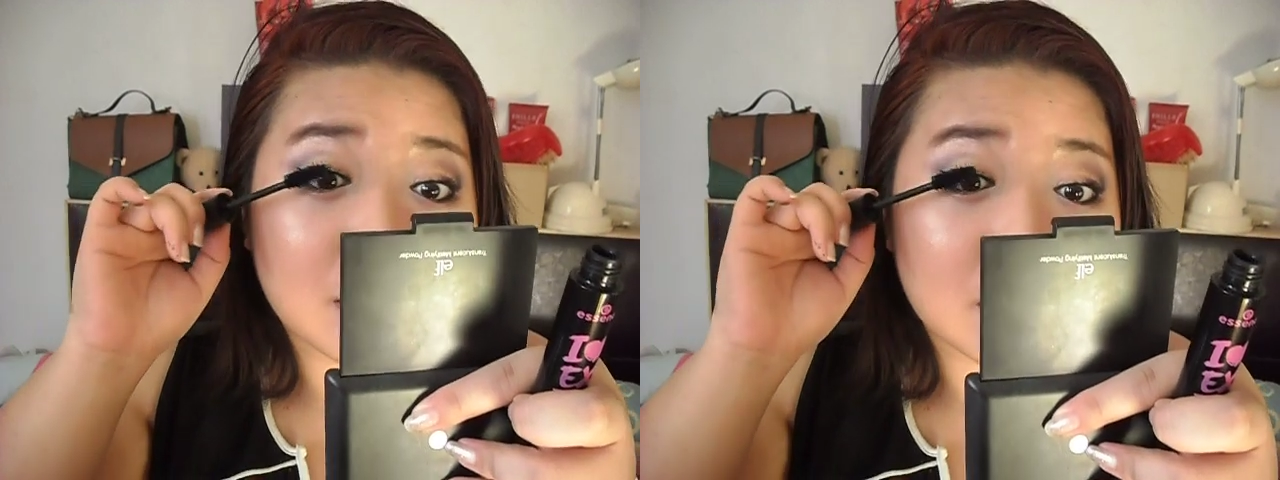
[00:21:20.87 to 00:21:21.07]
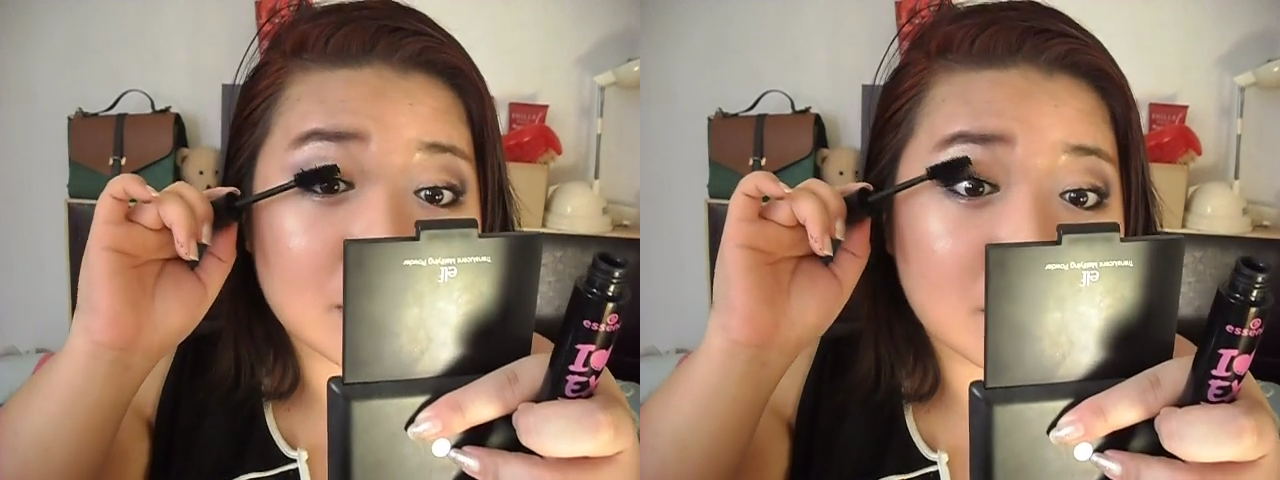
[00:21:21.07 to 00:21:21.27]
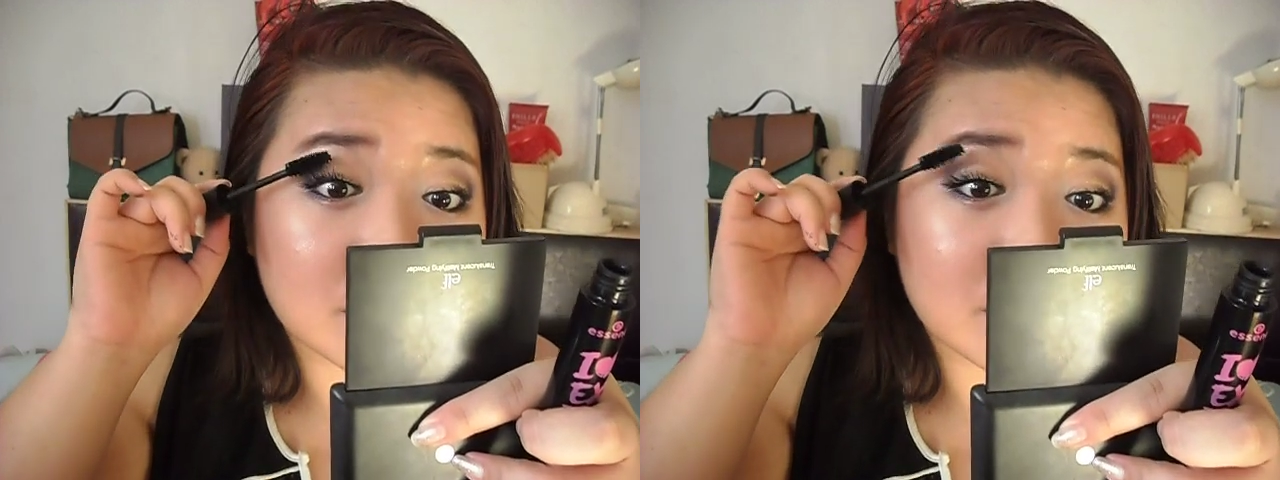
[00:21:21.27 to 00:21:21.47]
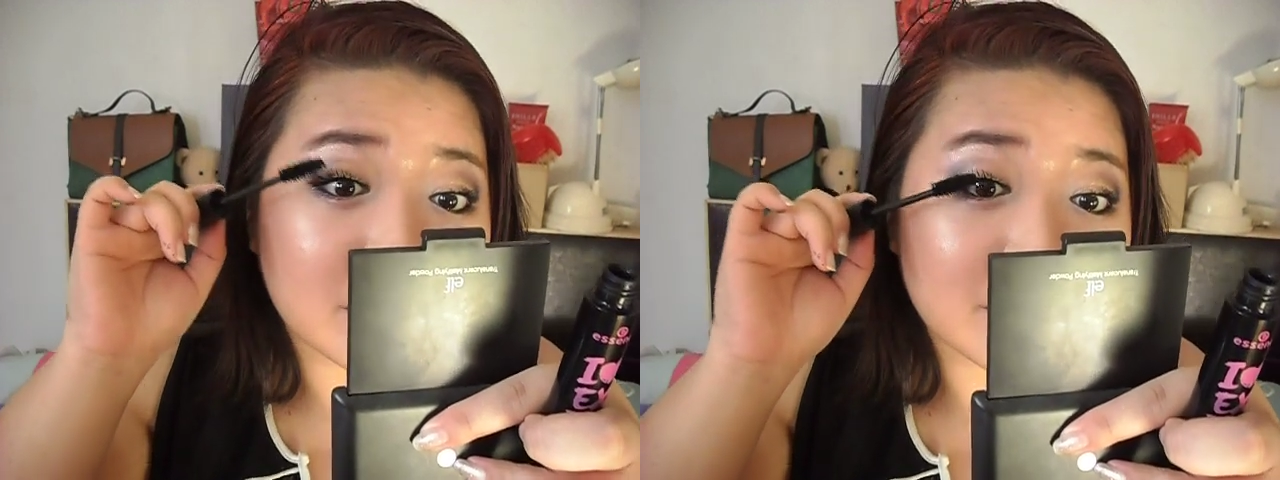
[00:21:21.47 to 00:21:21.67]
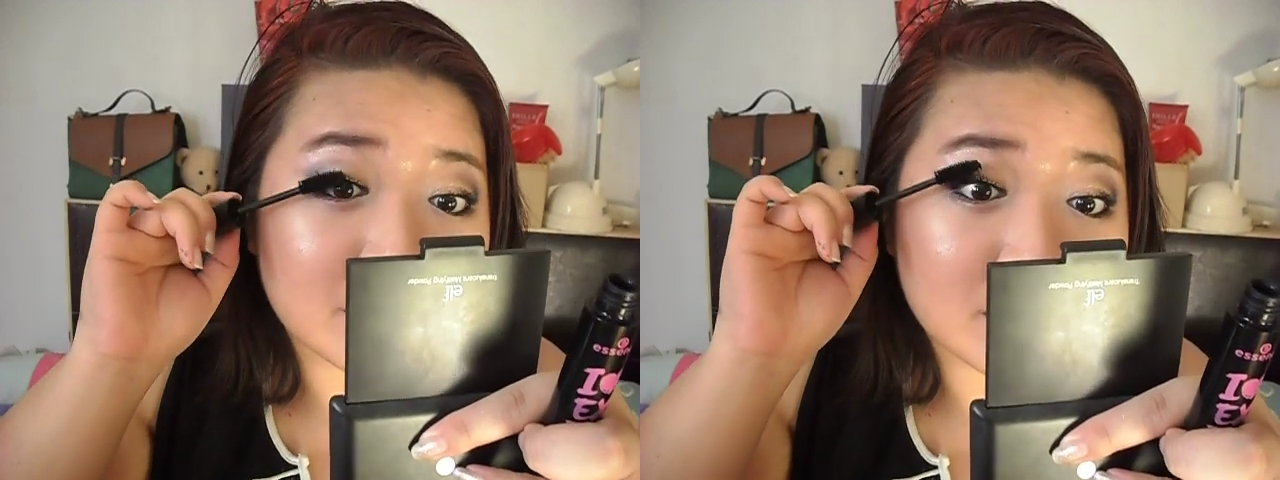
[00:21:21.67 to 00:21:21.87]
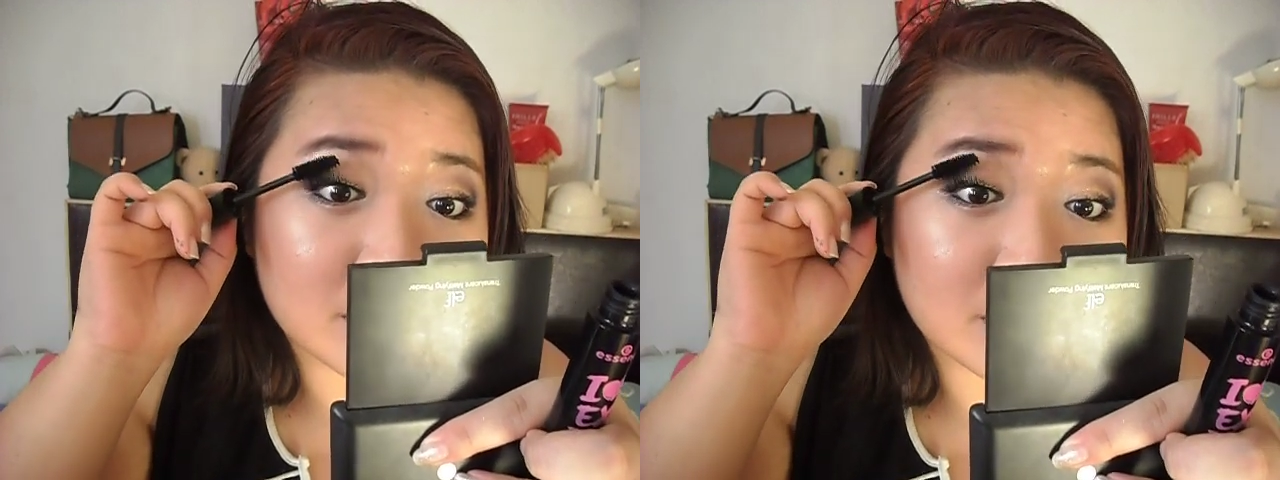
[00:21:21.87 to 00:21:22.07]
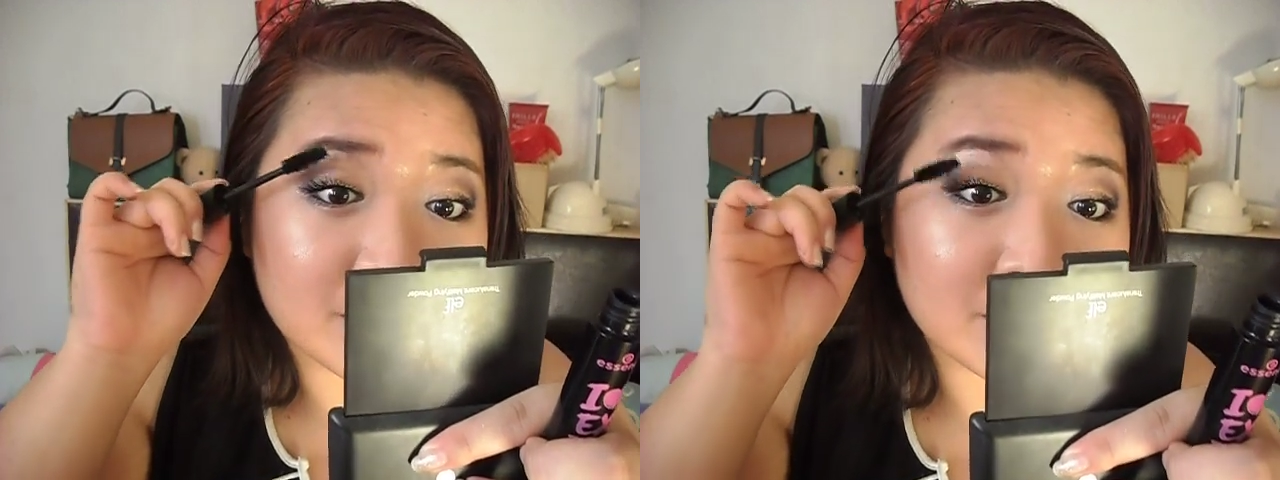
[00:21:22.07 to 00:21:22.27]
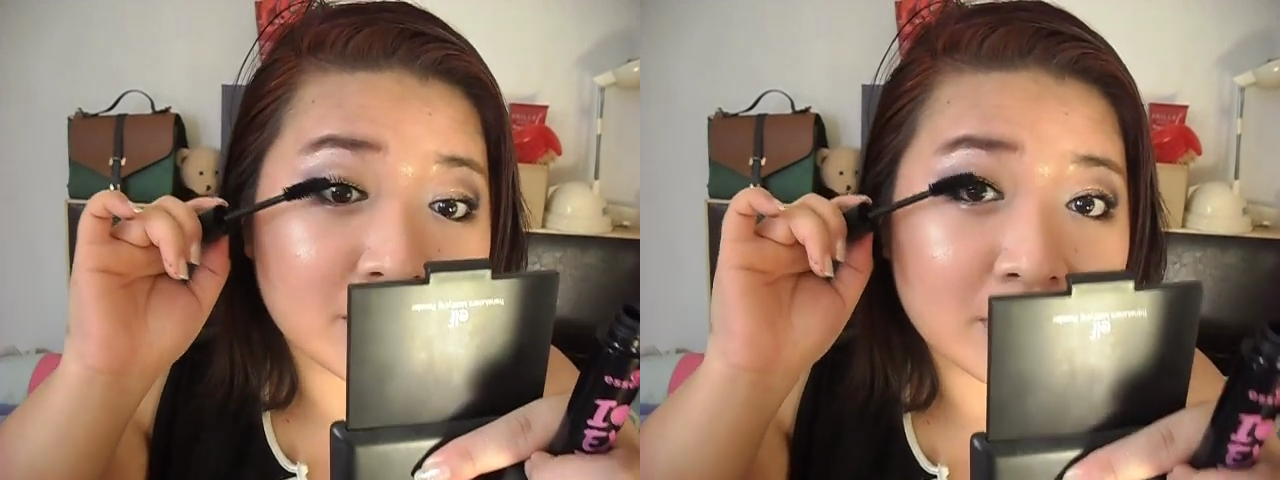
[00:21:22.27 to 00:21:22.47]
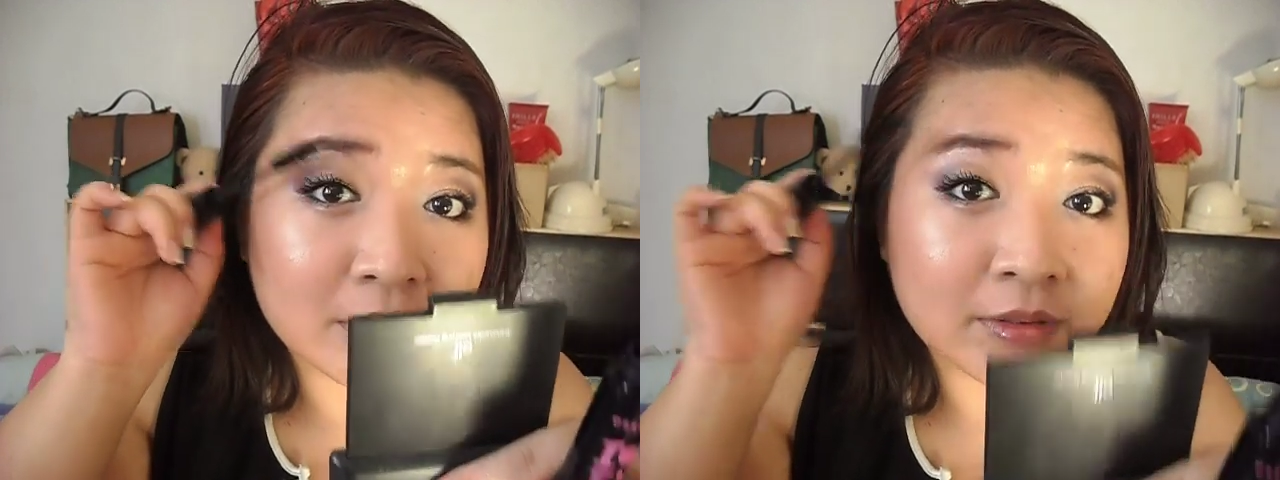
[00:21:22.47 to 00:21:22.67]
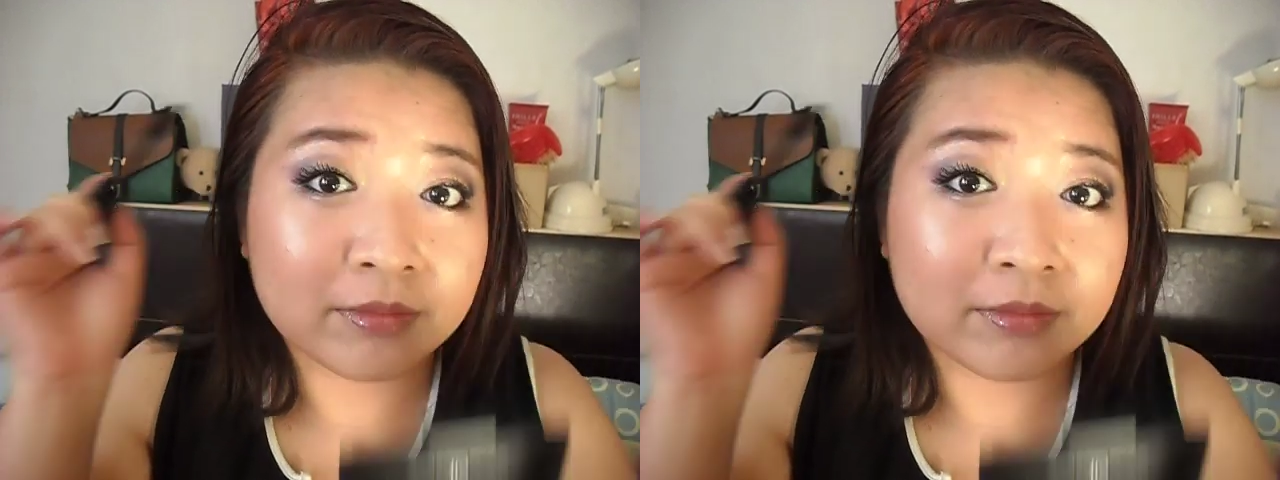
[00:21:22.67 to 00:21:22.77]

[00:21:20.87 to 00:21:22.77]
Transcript: so can you see the difference?